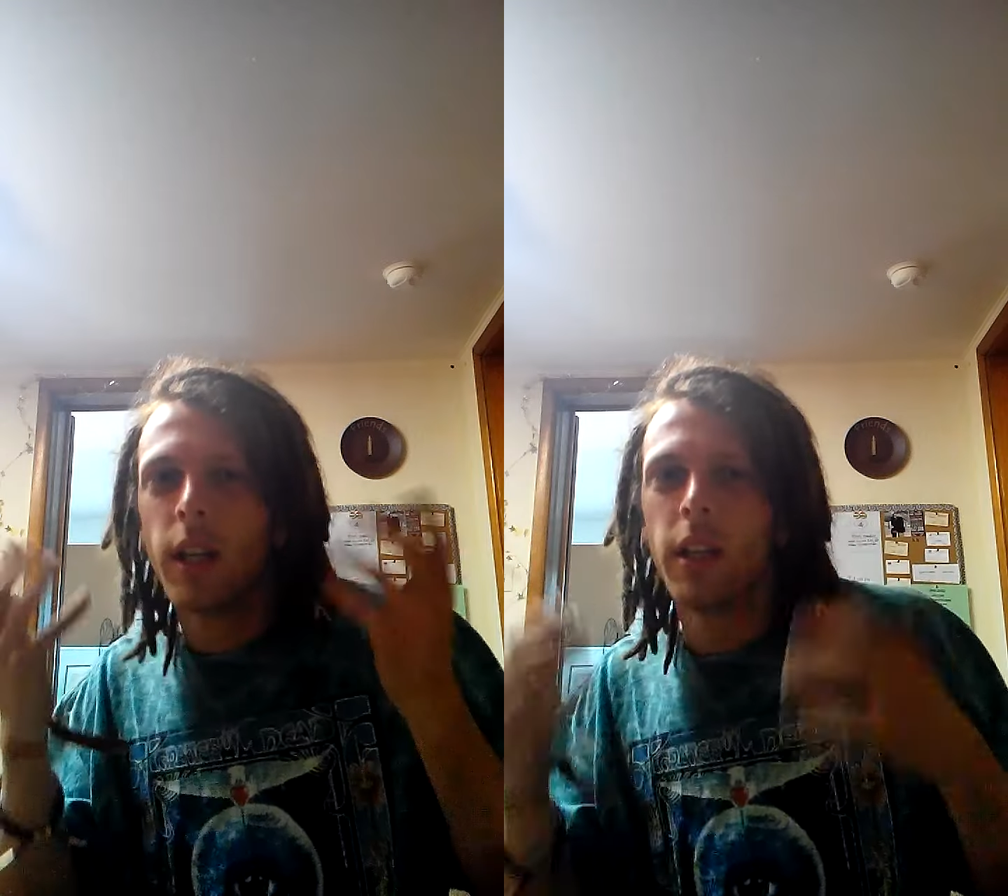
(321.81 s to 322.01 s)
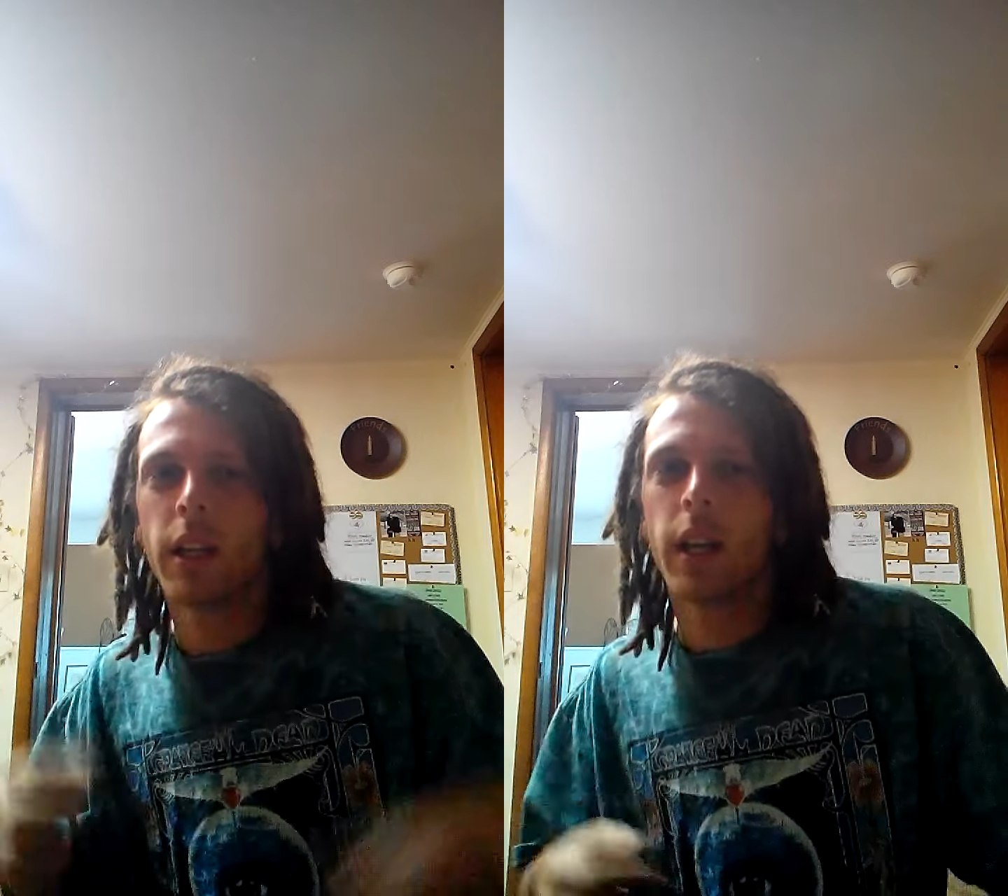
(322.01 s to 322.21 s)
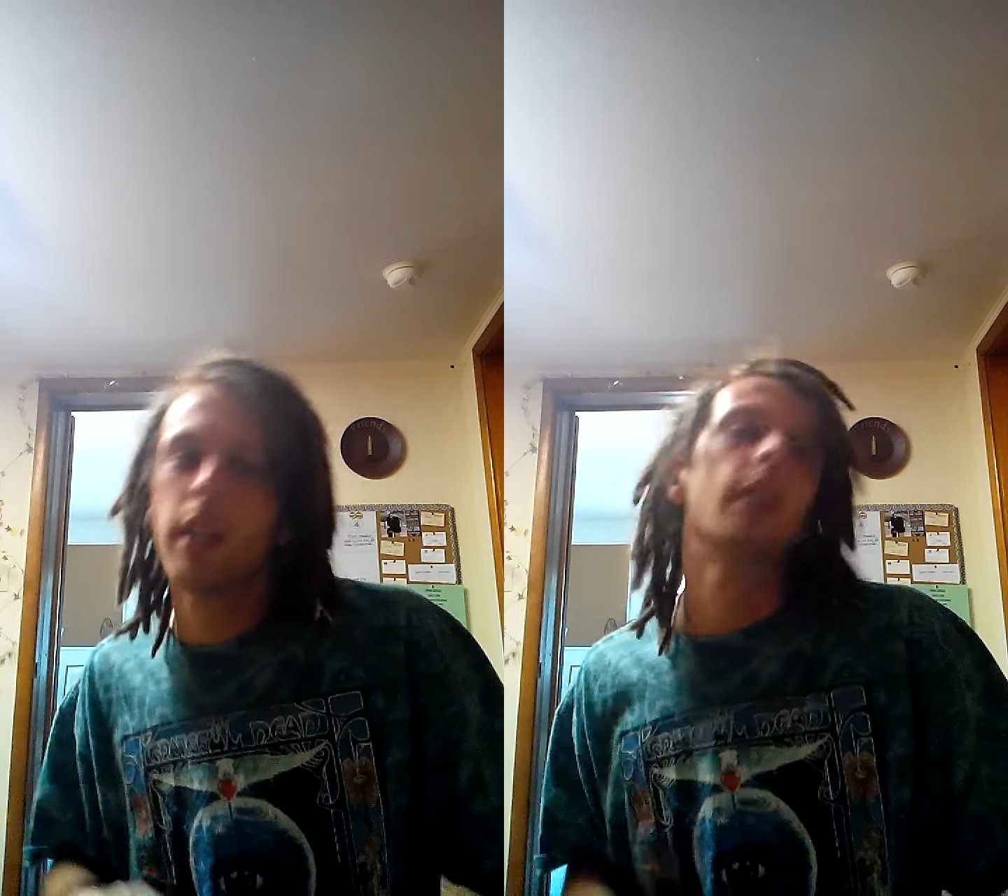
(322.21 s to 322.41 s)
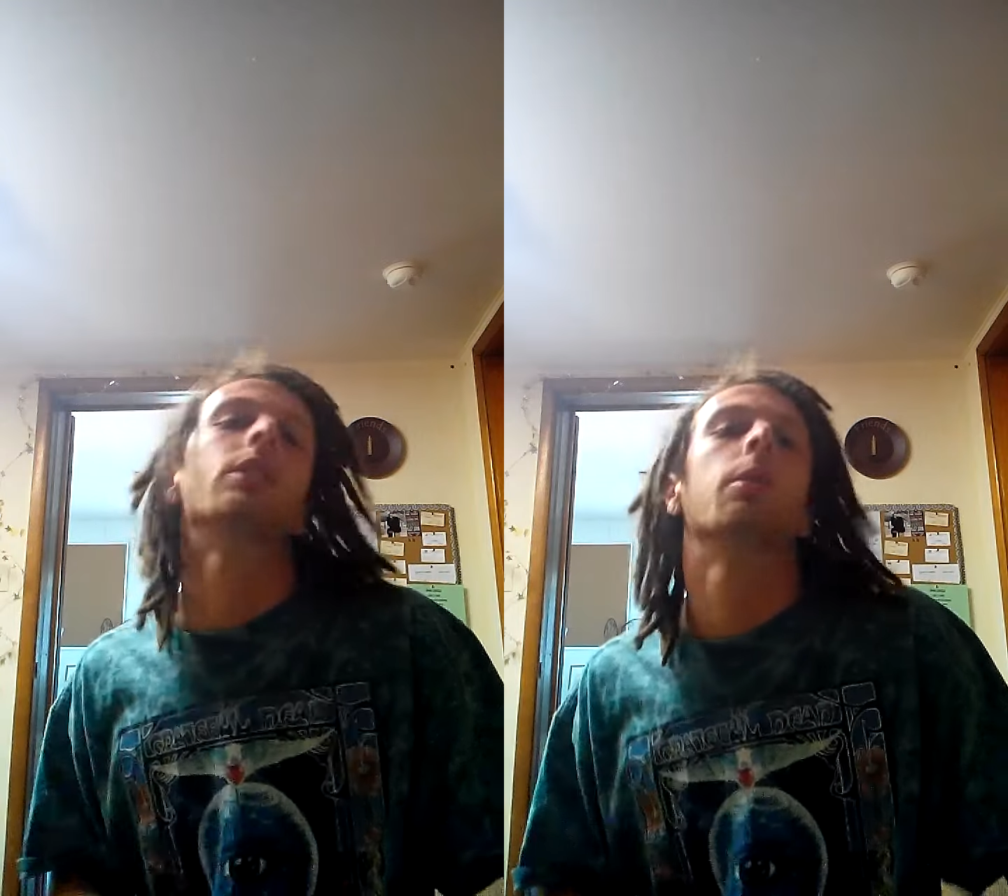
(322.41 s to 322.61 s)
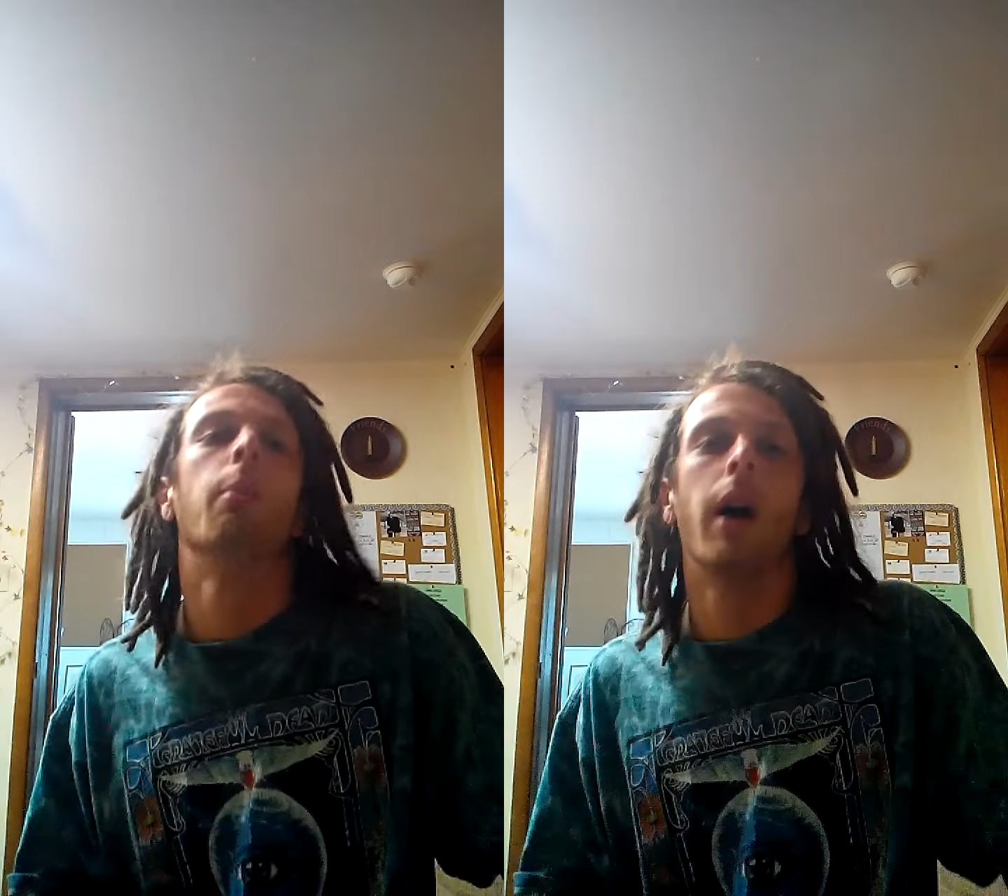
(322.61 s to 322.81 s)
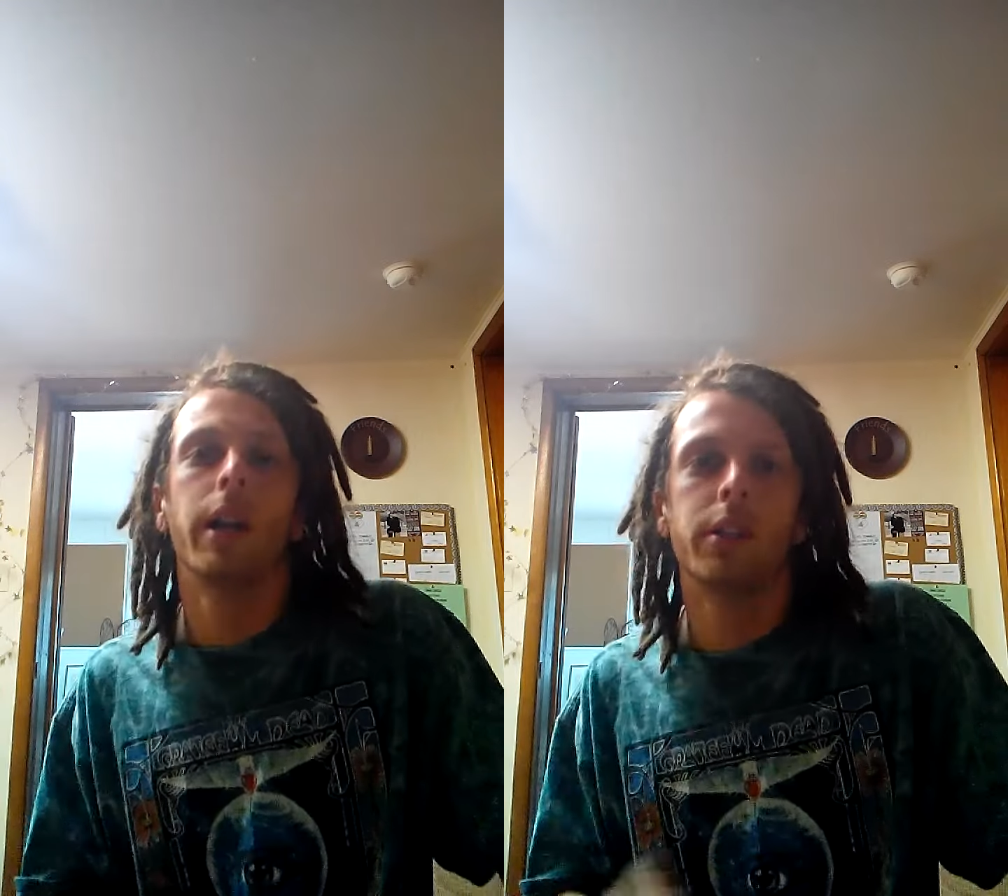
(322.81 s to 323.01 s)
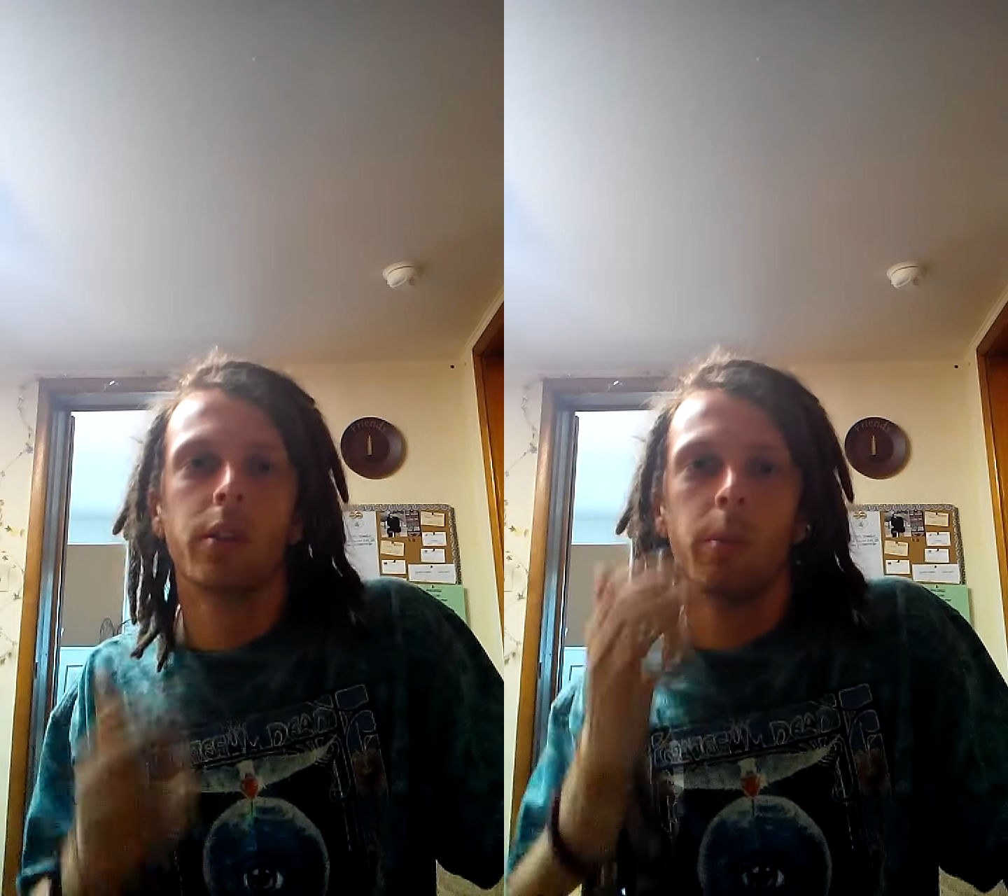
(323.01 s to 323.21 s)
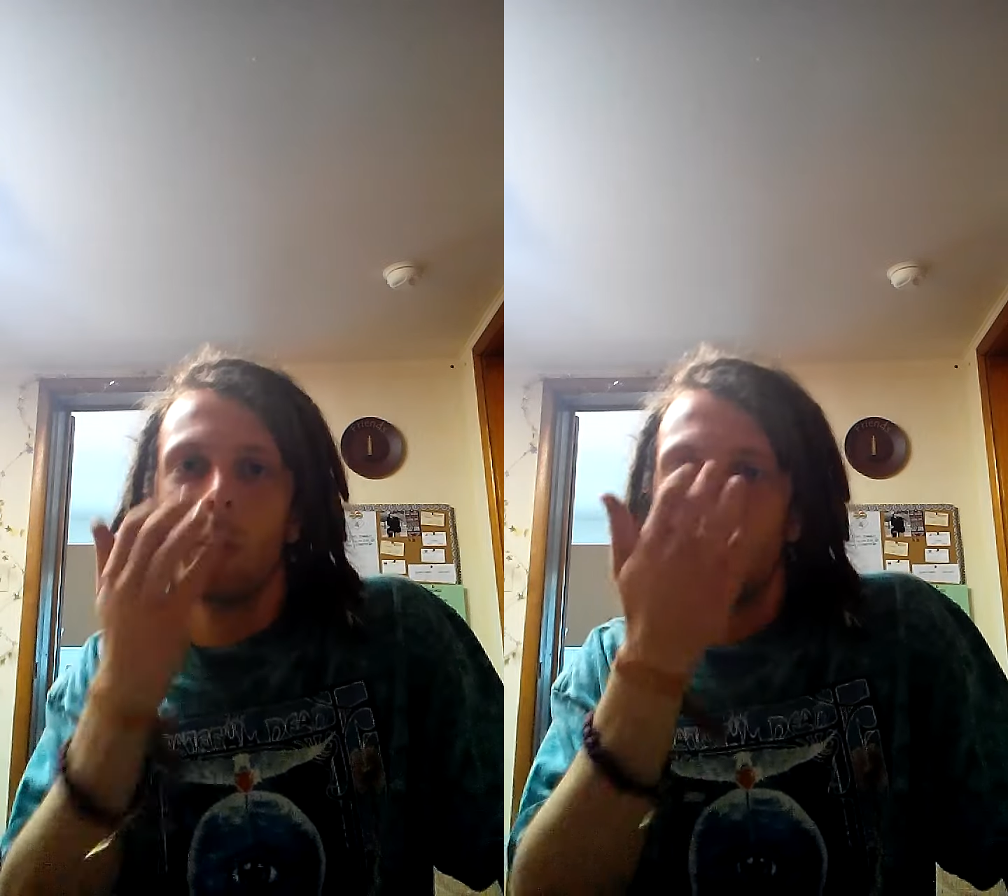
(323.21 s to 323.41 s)
and they kind of get some body
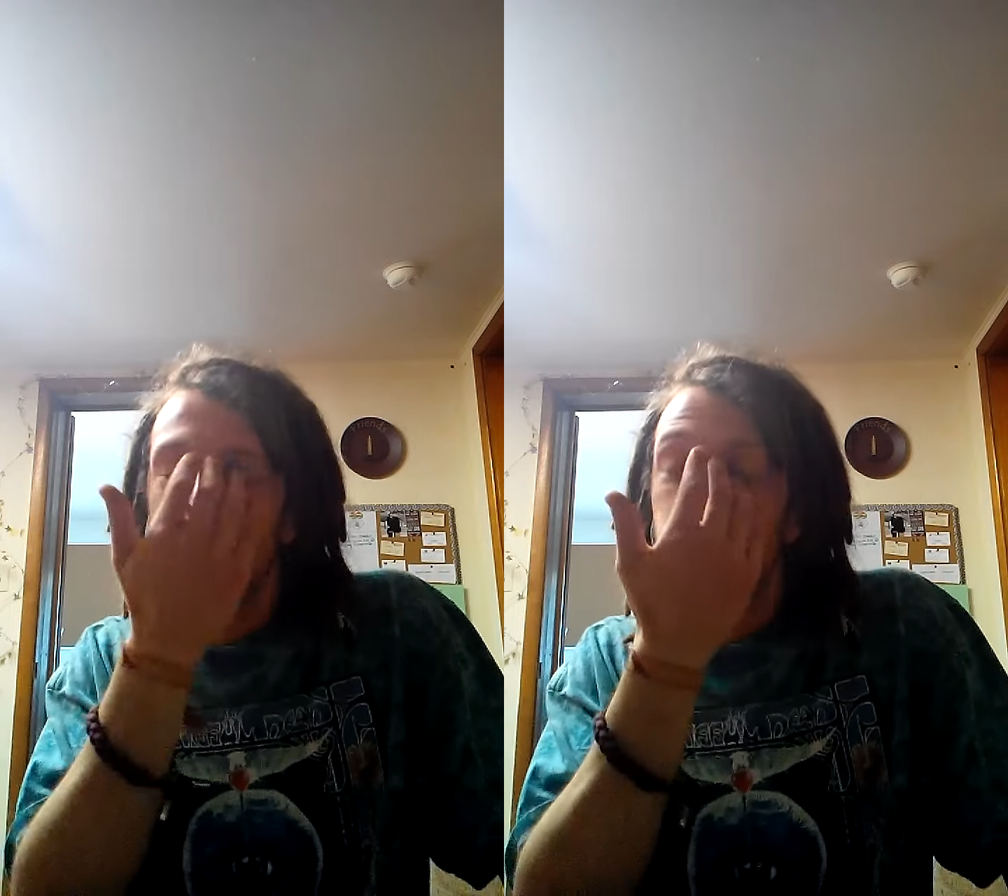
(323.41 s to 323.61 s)
to them.